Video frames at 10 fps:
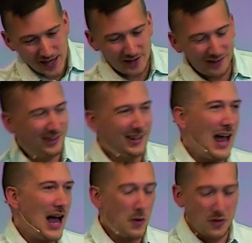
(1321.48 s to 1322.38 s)
its
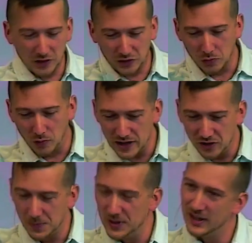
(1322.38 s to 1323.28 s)
sound, its
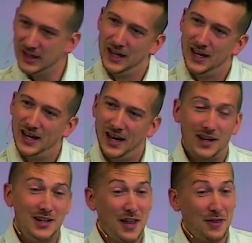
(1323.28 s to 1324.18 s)
arrangement,
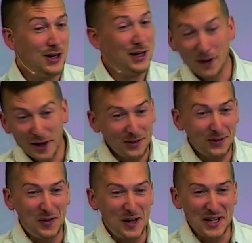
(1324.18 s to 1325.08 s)
and yet the lyrics
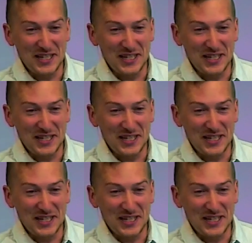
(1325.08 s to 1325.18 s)
feed us